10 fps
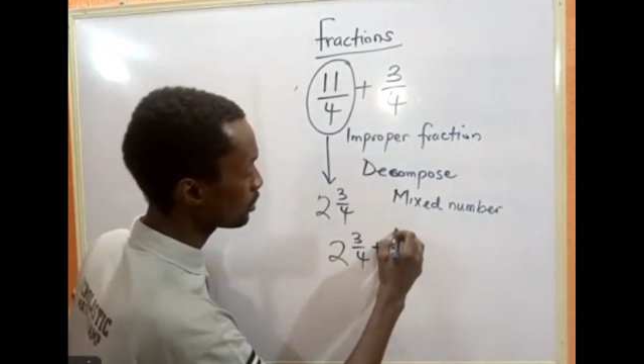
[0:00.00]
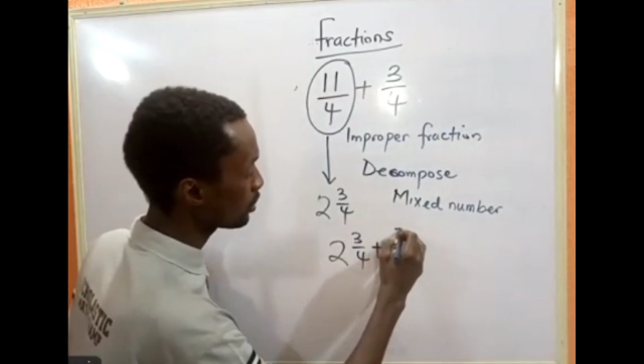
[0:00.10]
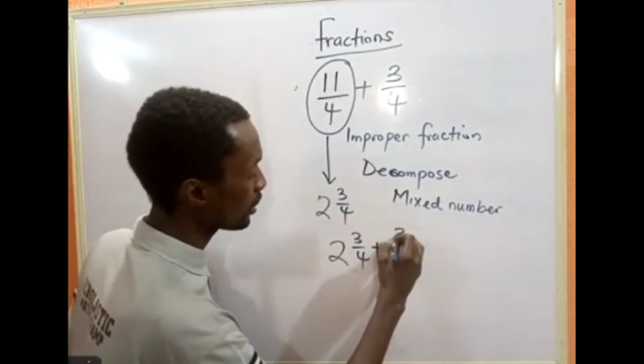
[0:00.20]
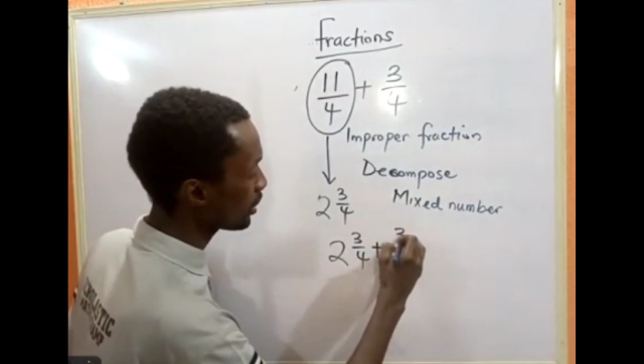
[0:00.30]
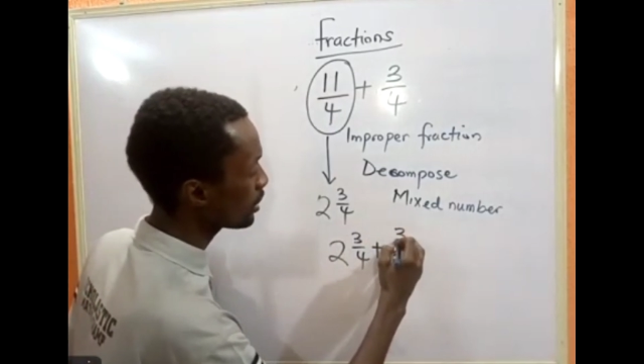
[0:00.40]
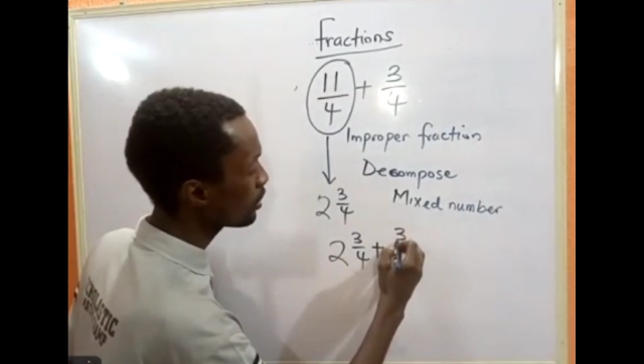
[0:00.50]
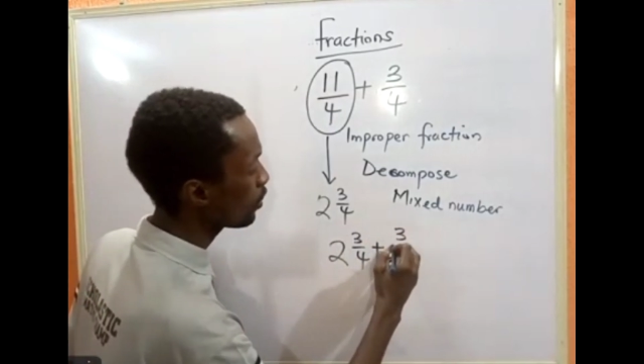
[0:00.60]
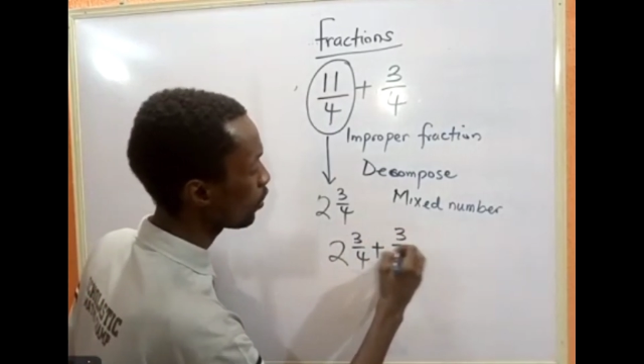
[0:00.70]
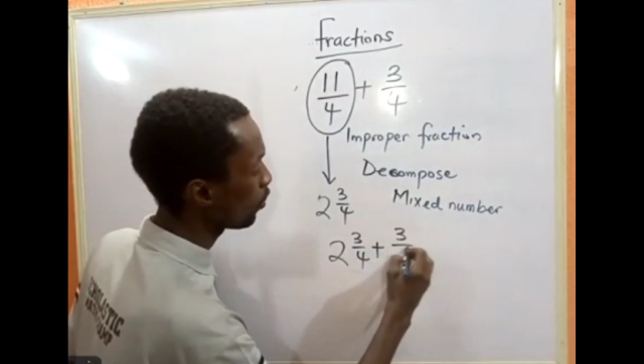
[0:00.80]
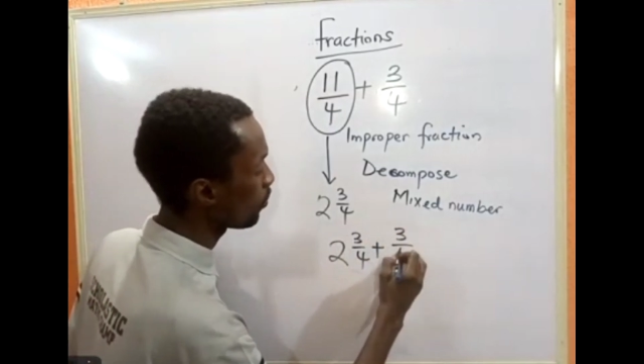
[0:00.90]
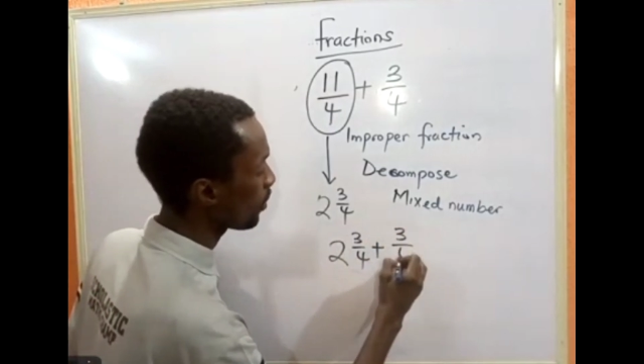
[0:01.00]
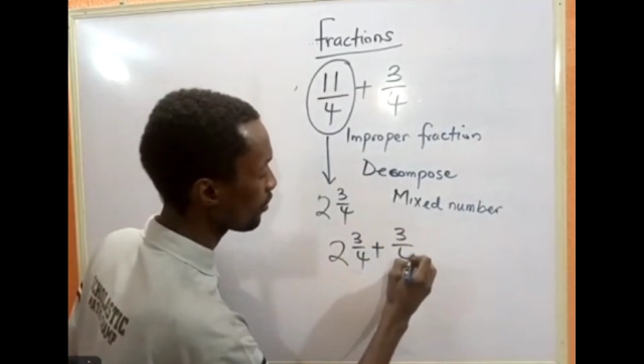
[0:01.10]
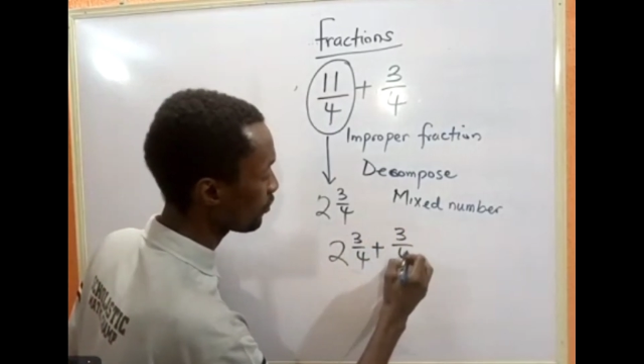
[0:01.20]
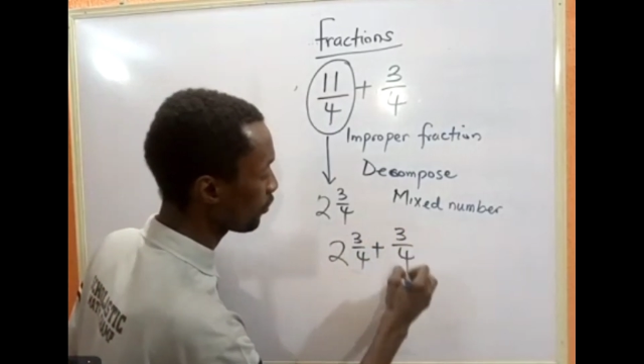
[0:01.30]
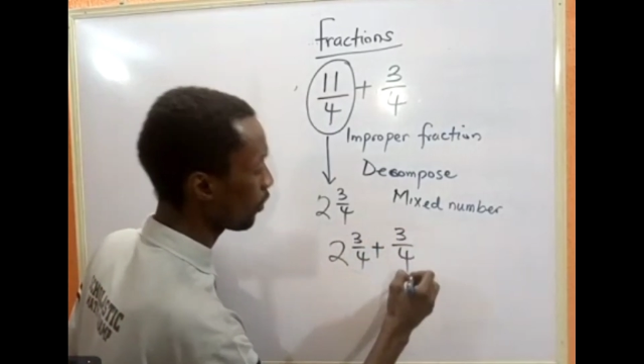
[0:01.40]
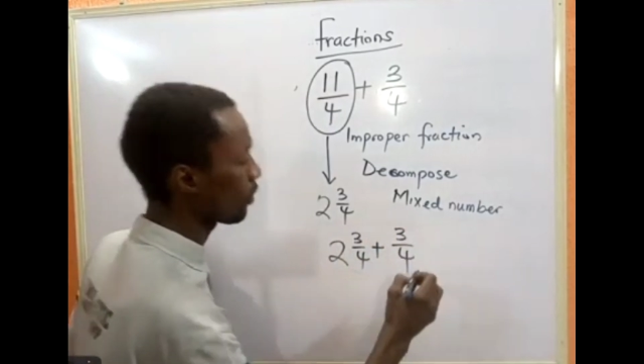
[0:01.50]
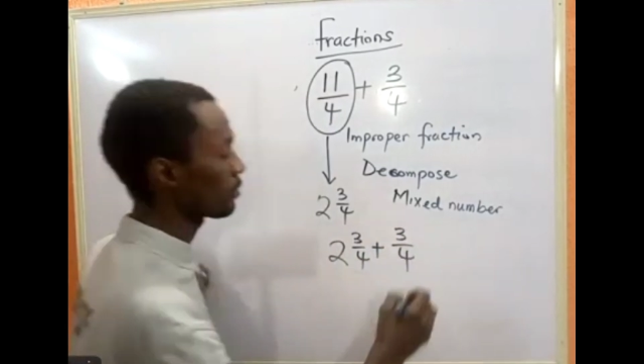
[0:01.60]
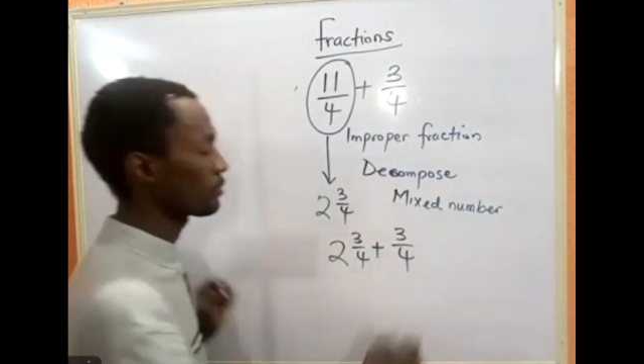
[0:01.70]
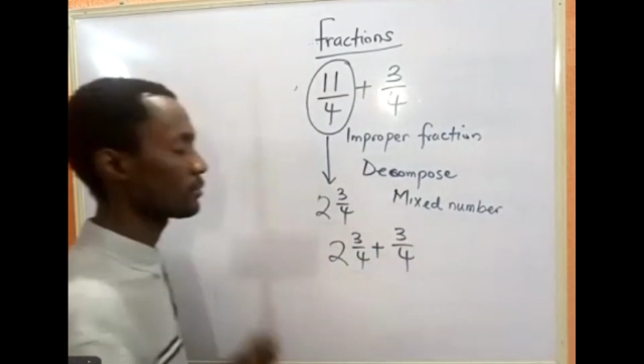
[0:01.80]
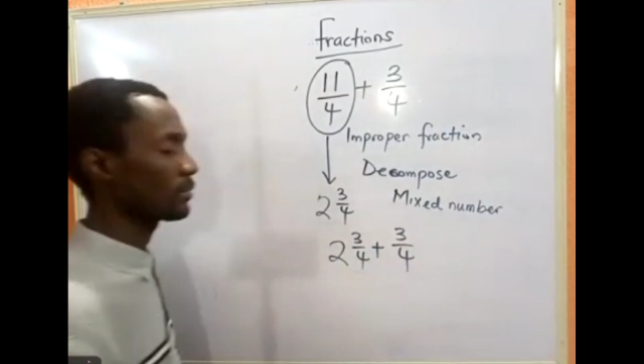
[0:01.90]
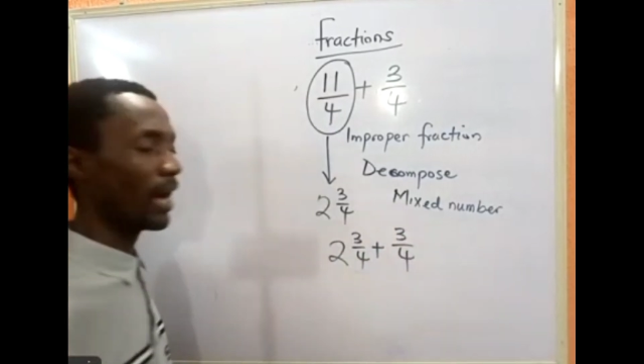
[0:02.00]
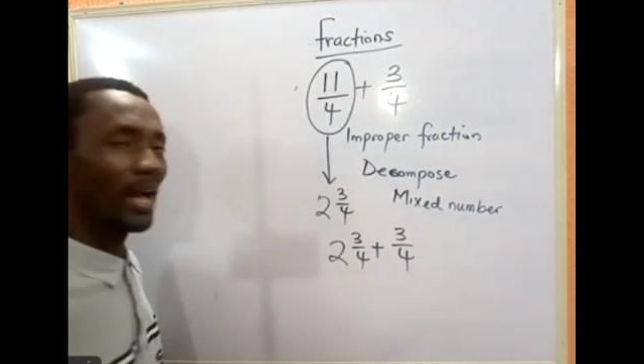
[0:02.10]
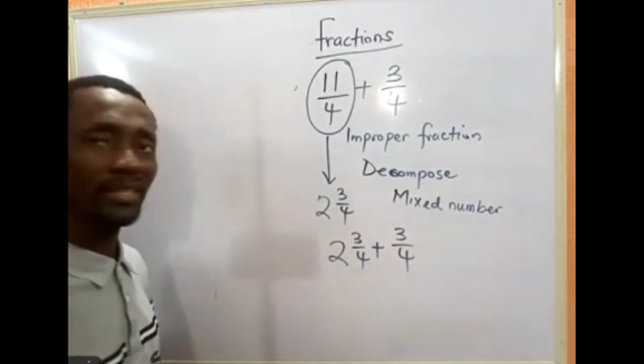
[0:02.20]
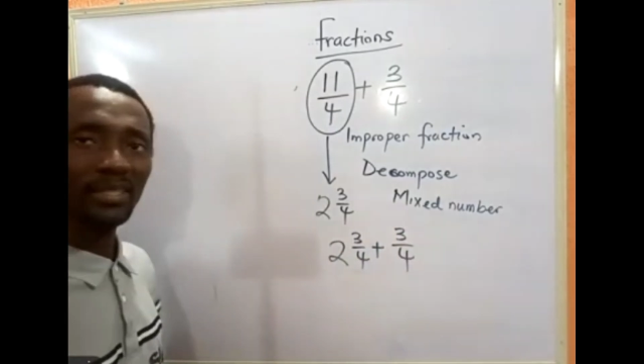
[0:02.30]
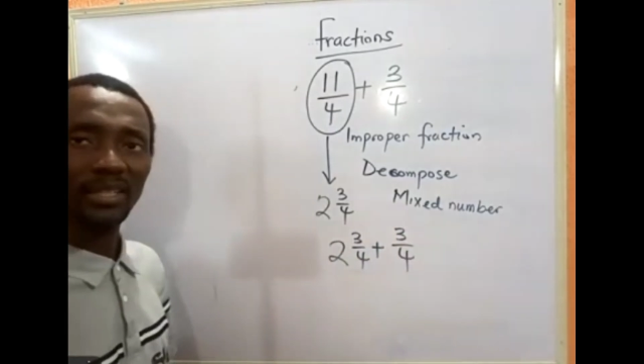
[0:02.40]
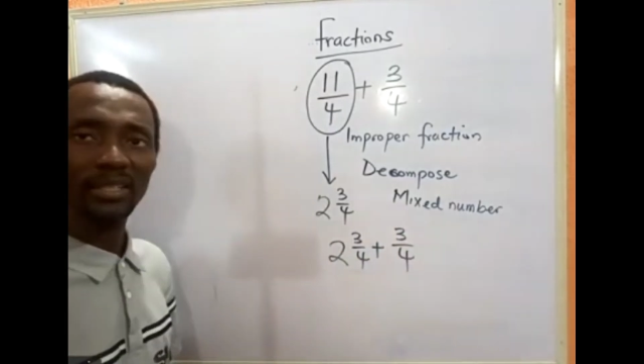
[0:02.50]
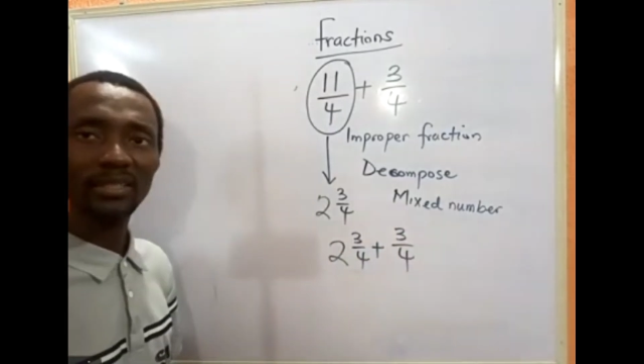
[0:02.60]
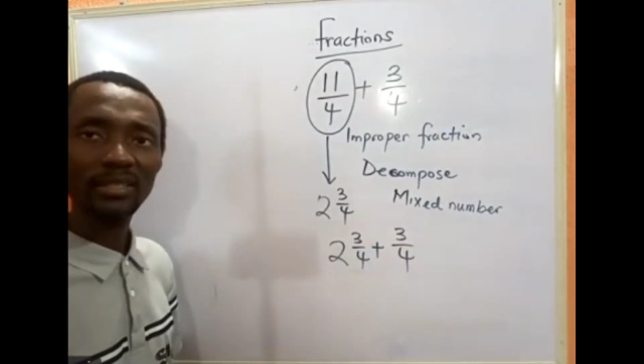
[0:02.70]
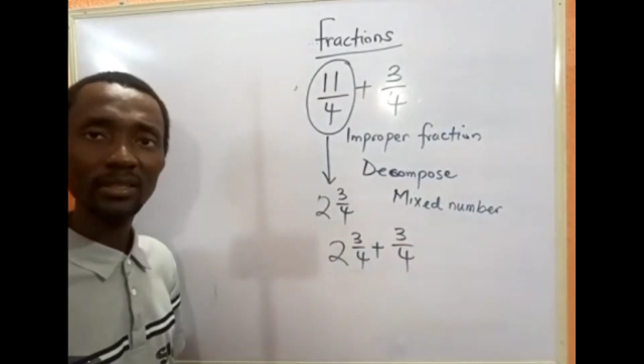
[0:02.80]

3/4. I seen it.